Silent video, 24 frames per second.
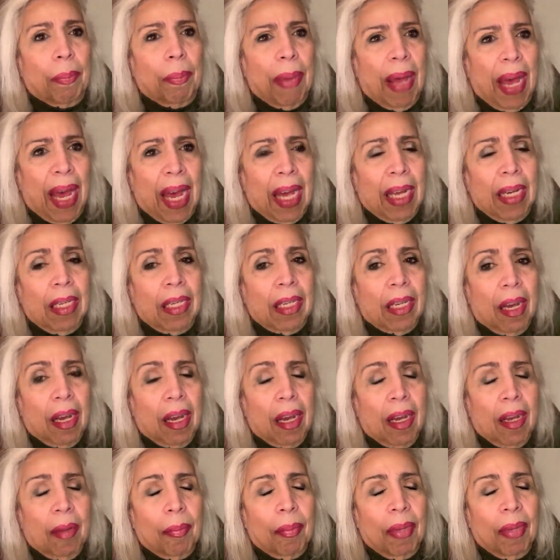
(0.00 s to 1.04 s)
bad
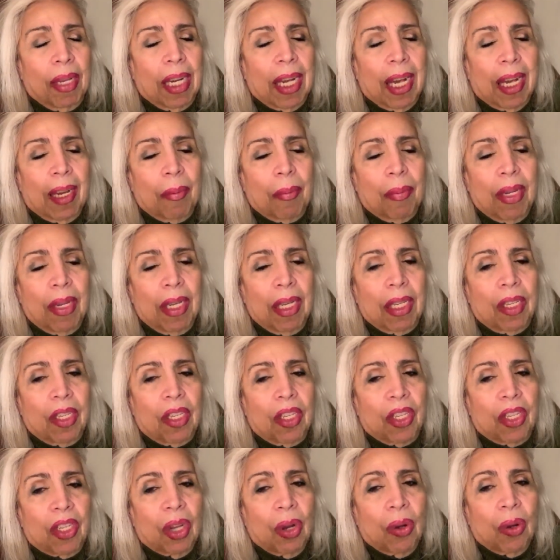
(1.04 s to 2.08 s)
time. It had me
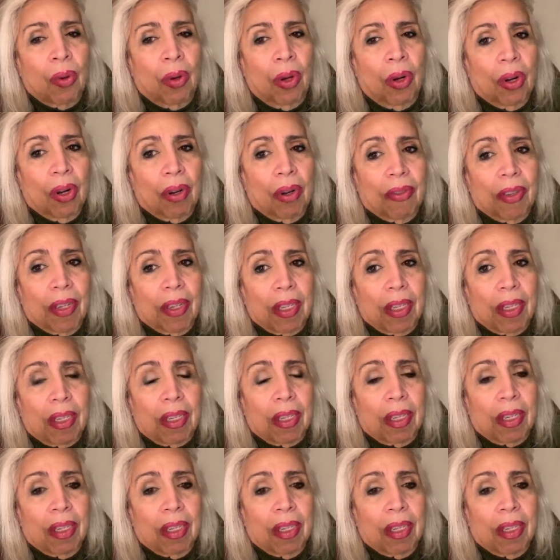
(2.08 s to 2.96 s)
so nervous